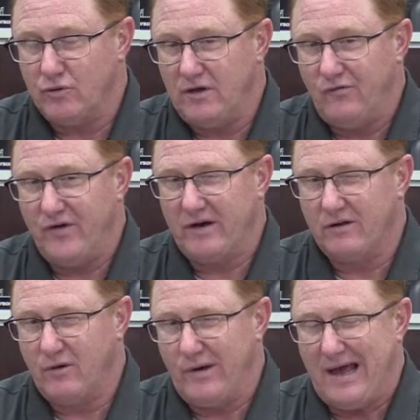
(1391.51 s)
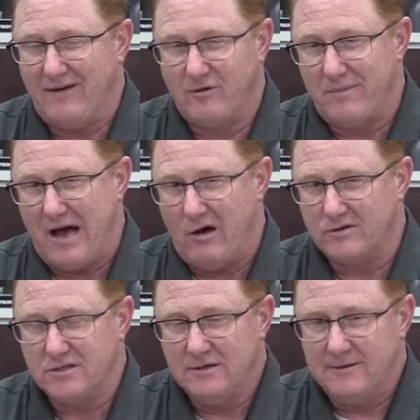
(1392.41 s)
When you figure that we have
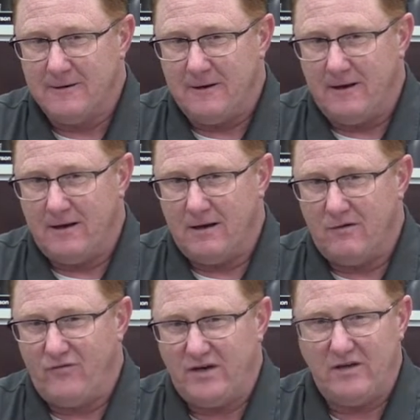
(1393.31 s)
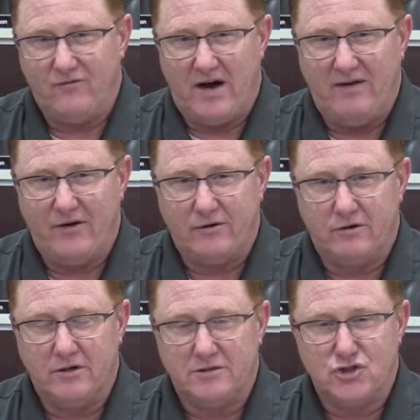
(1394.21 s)
about
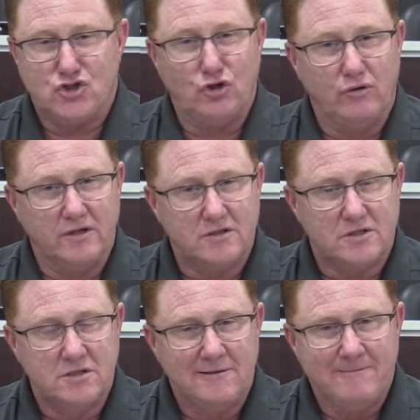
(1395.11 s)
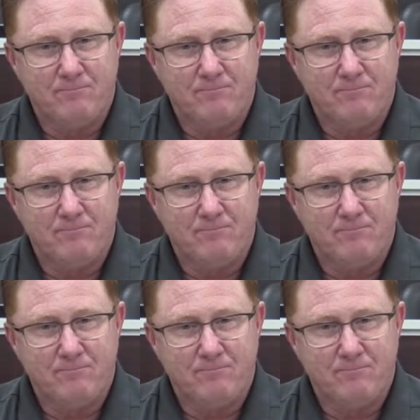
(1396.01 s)
5,500 students,